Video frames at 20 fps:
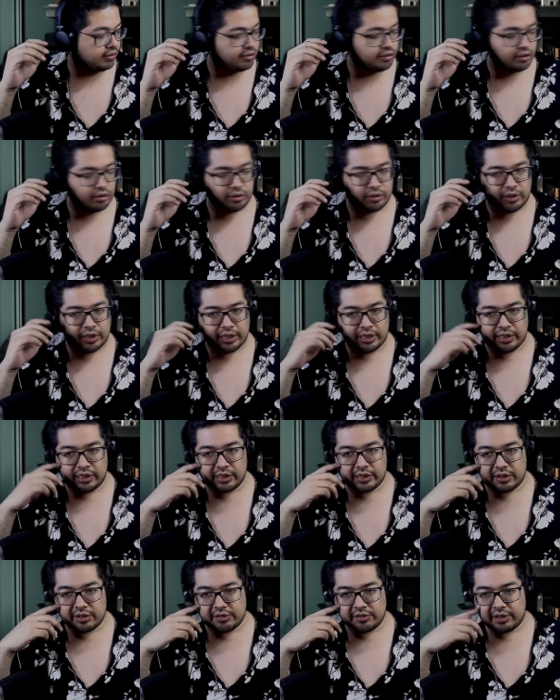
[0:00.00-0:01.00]
So
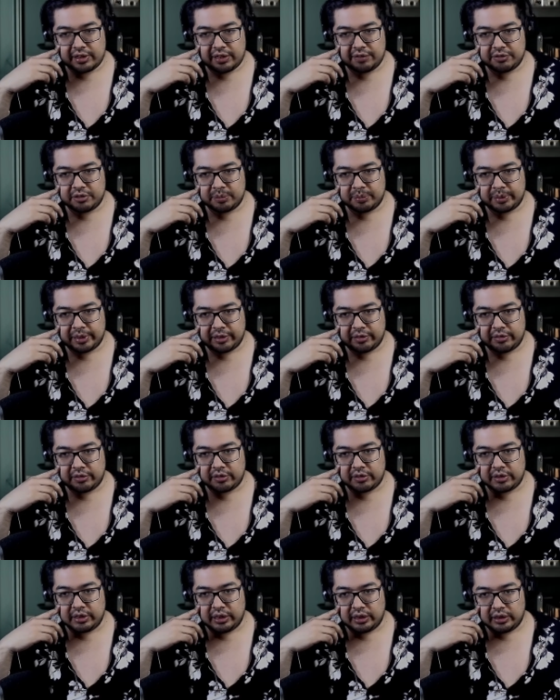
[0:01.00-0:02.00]
like it doesn't have to be
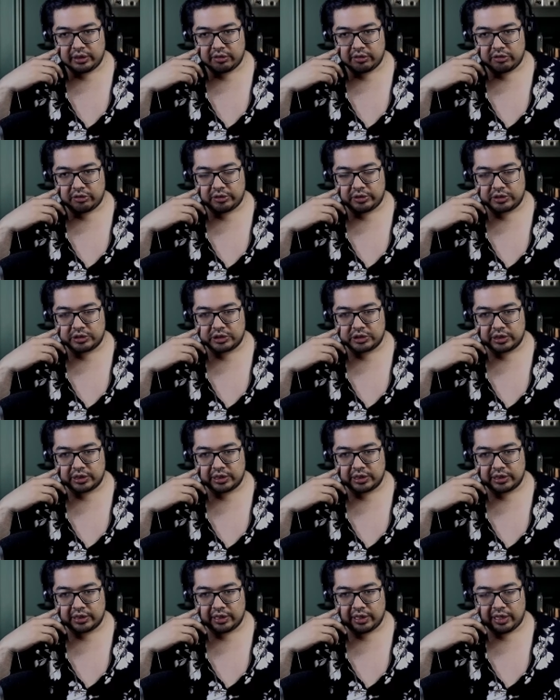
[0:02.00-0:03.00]
certain shit
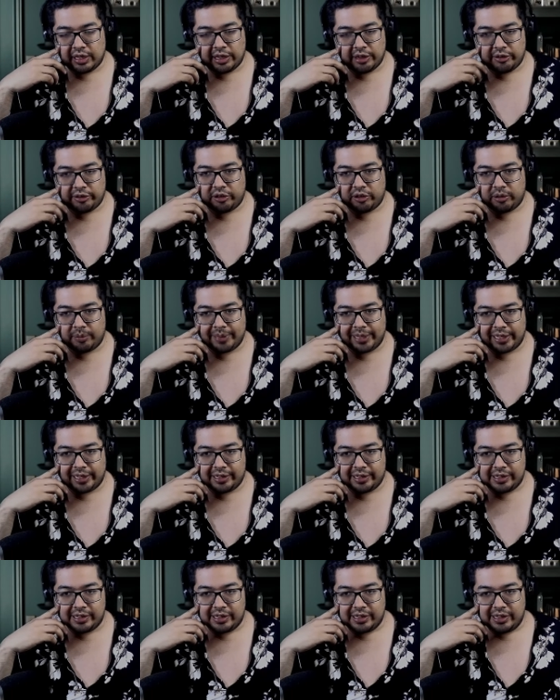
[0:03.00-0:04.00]
like that. I don't know,
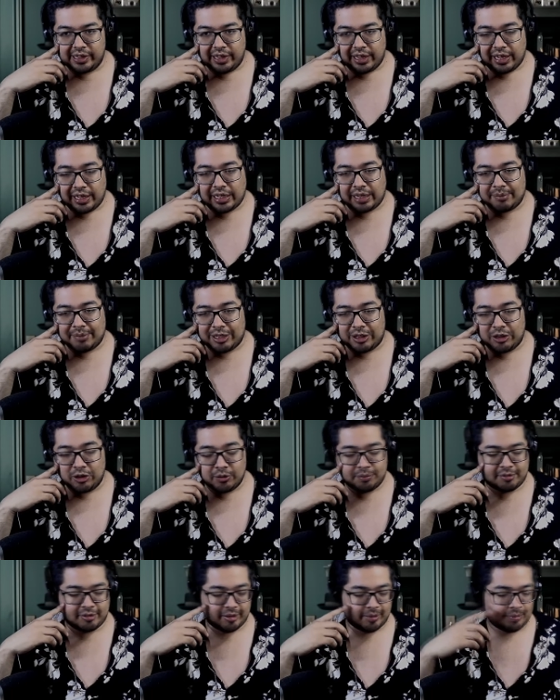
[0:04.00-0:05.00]
man. I got my
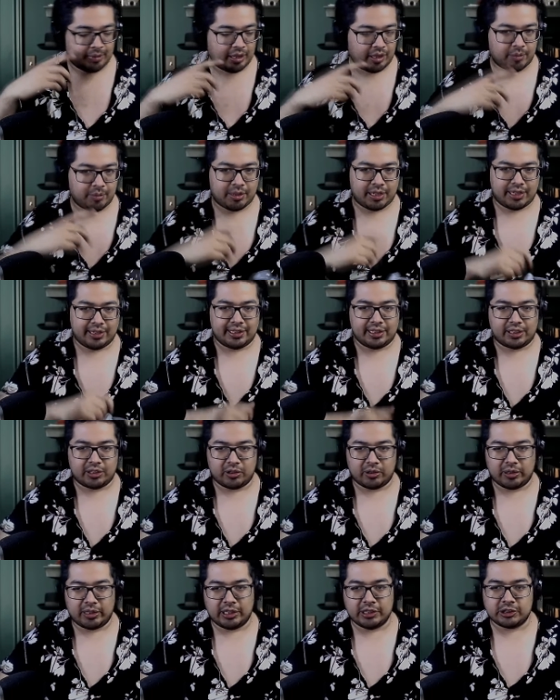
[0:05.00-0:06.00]
hopes up. Now I'm kind of
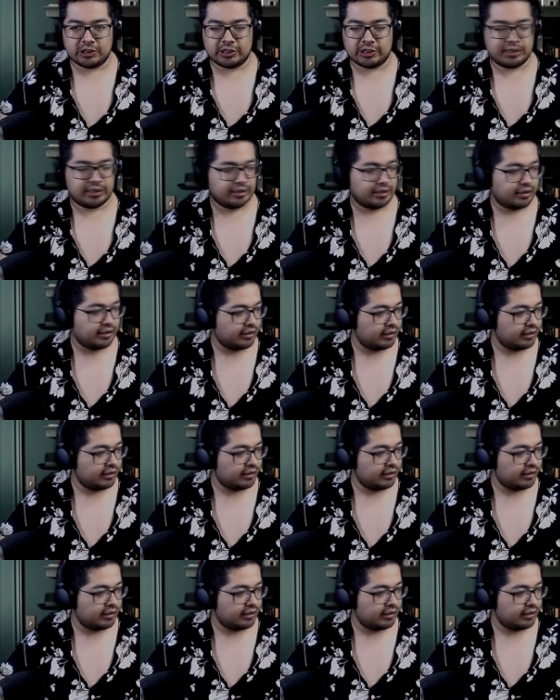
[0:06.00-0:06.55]
crushed.